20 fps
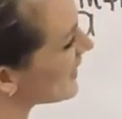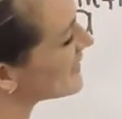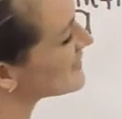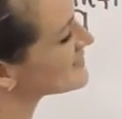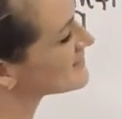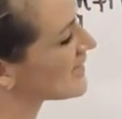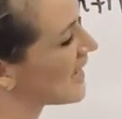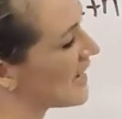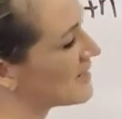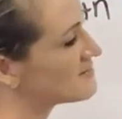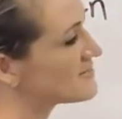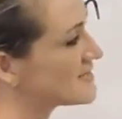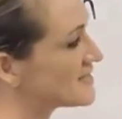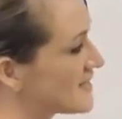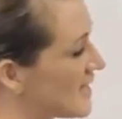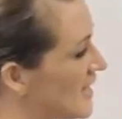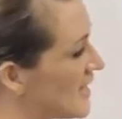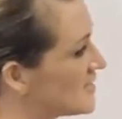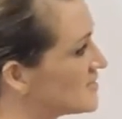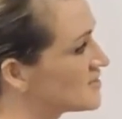eight times
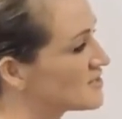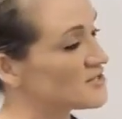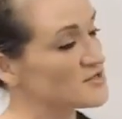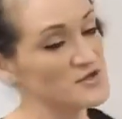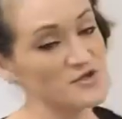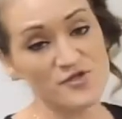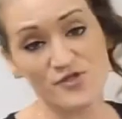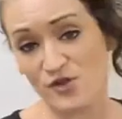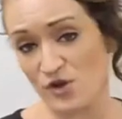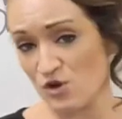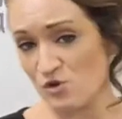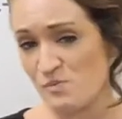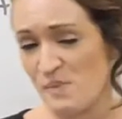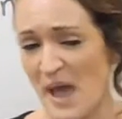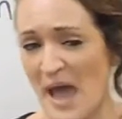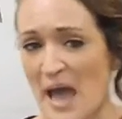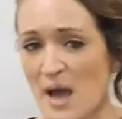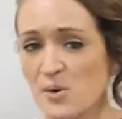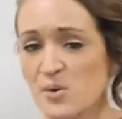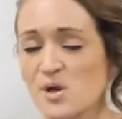ten to the third
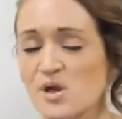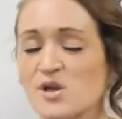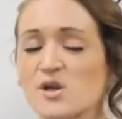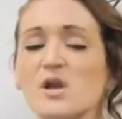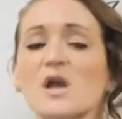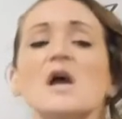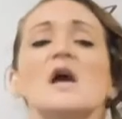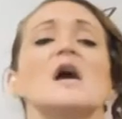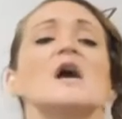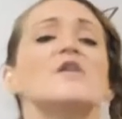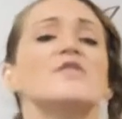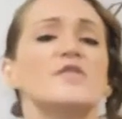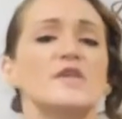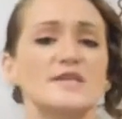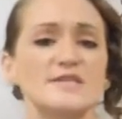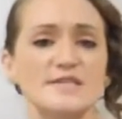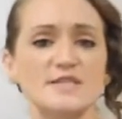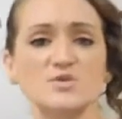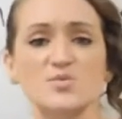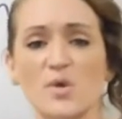power.
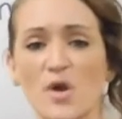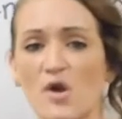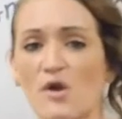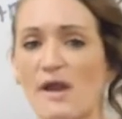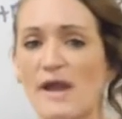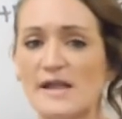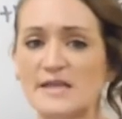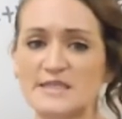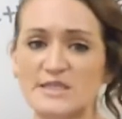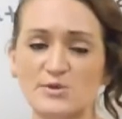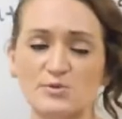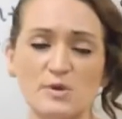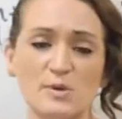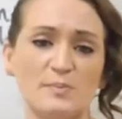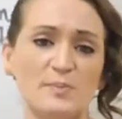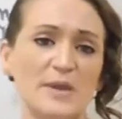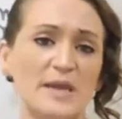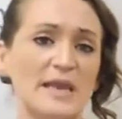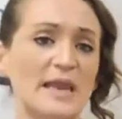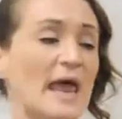This is what our answer would
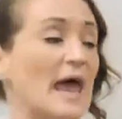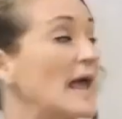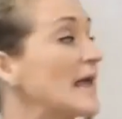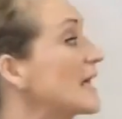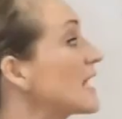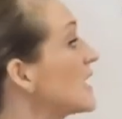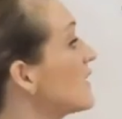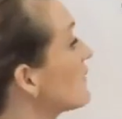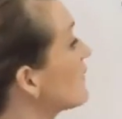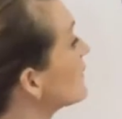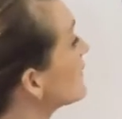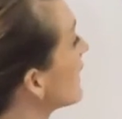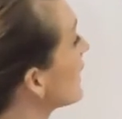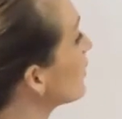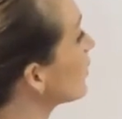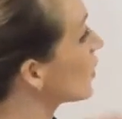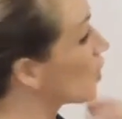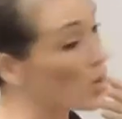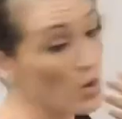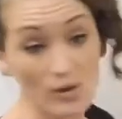be like if they
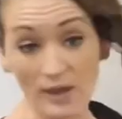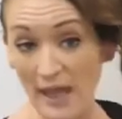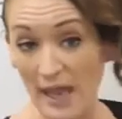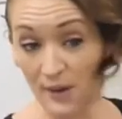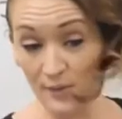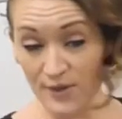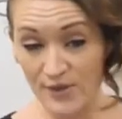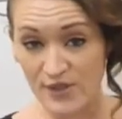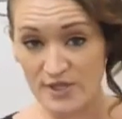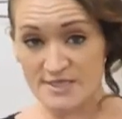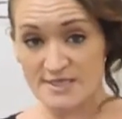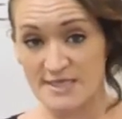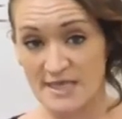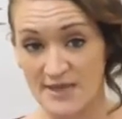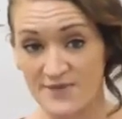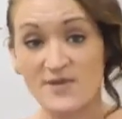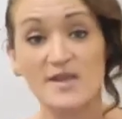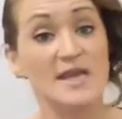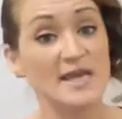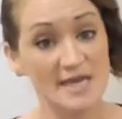were okay with us
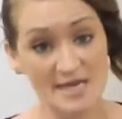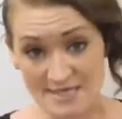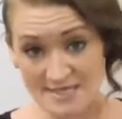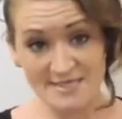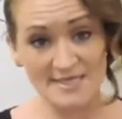leaving it in